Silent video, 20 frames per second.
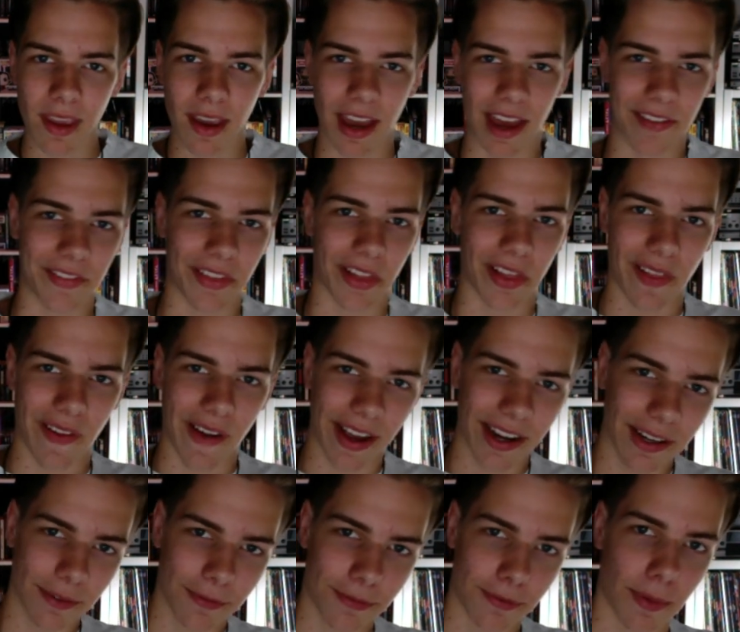and the
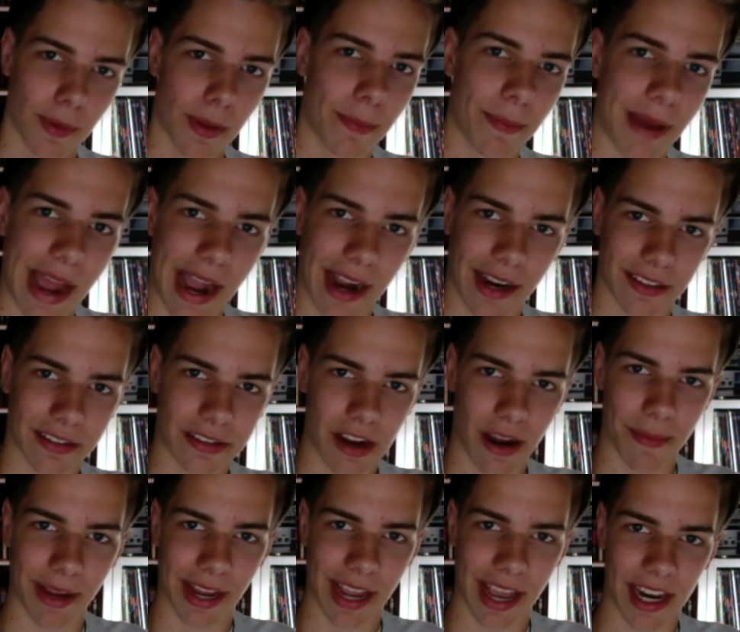lighting from the back is
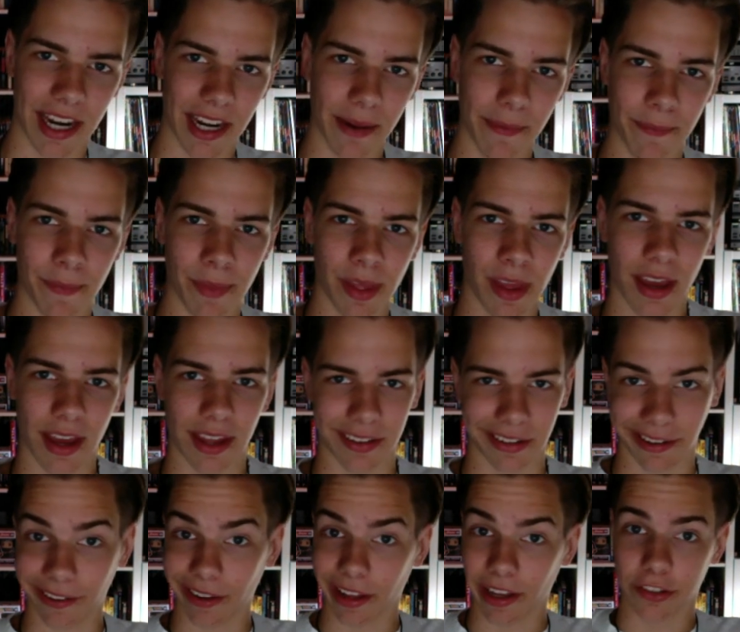coming at him, and
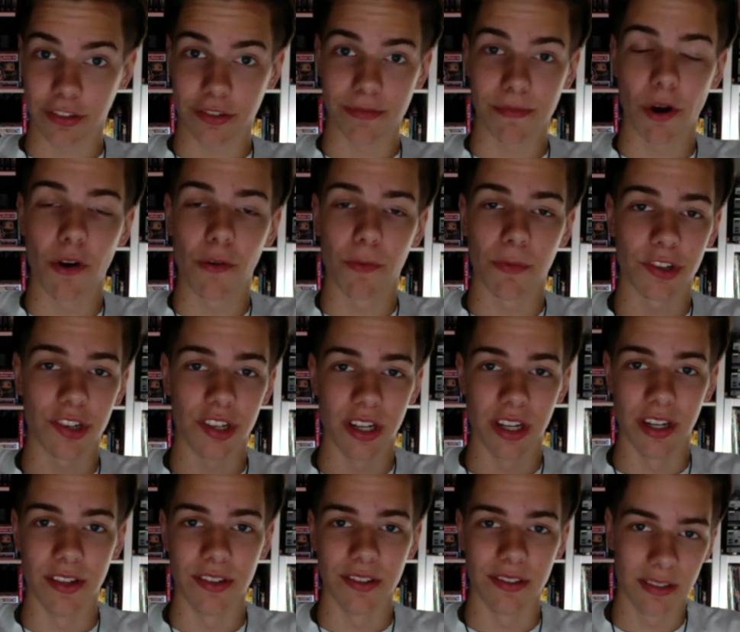there are like smoke
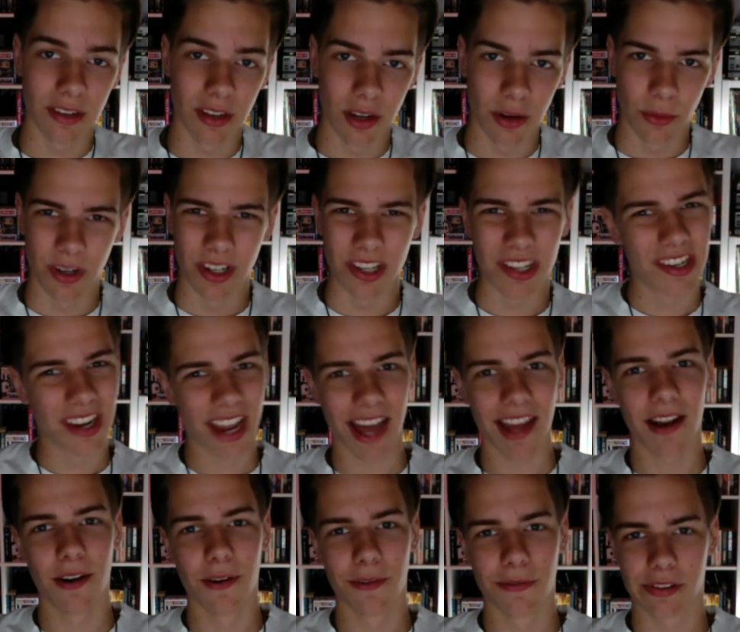machines, which is
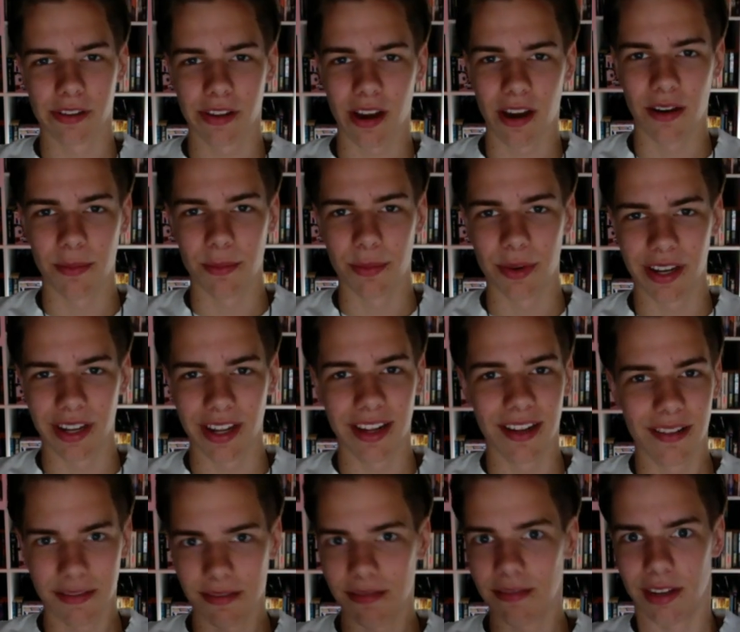kind of overdone, but
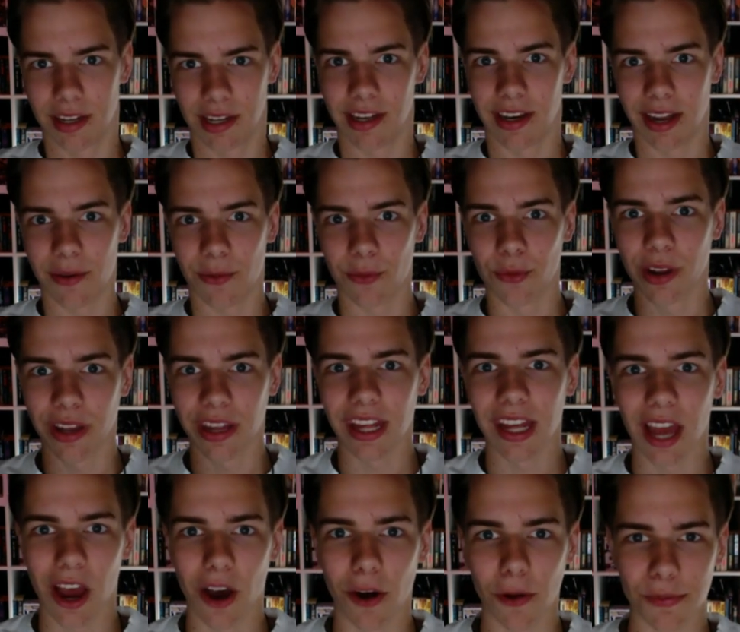it really
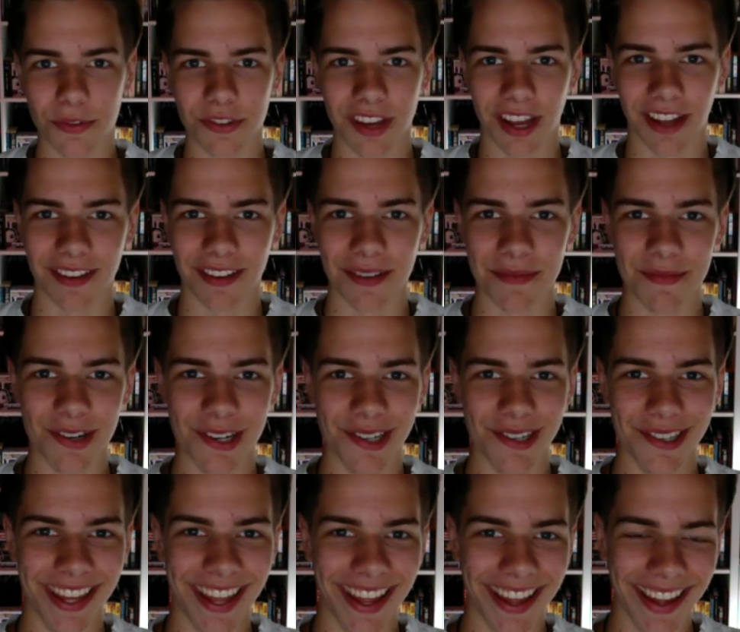helps set the
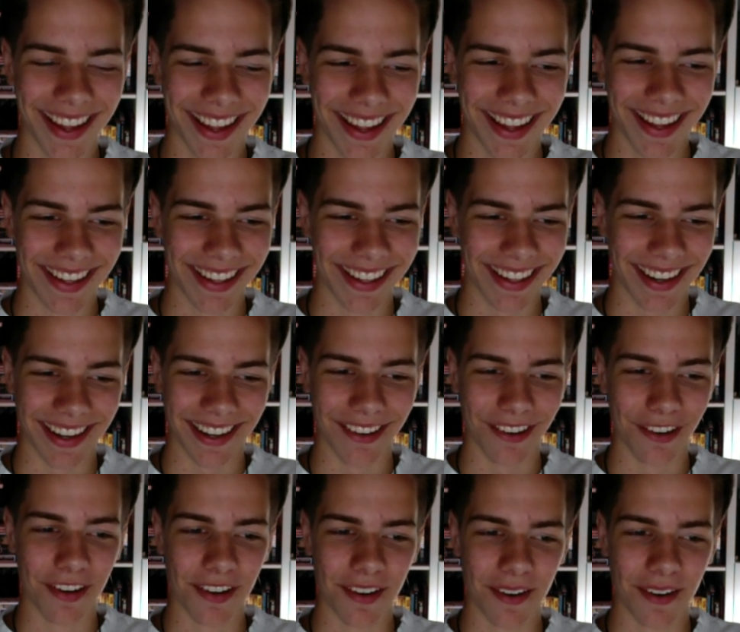mood, you know.